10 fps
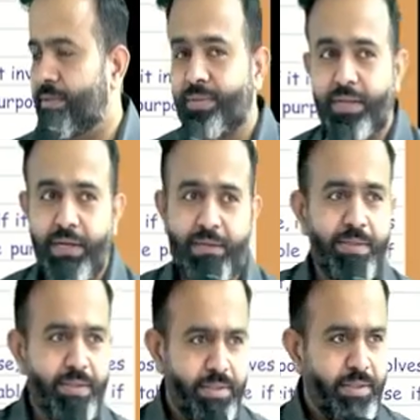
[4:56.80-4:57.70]
Huh?
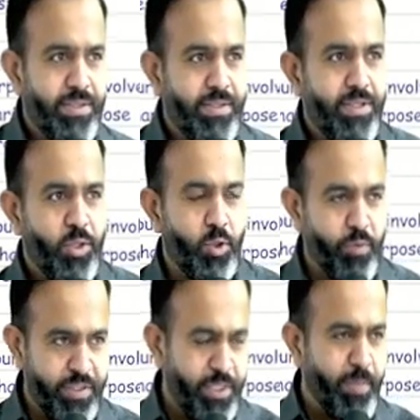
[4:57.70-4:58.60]
You
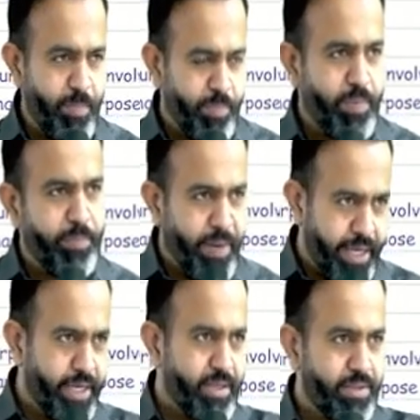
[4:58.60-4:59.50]
visit by
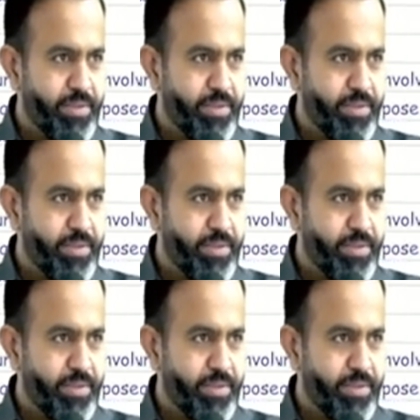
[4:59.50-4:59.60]
plane?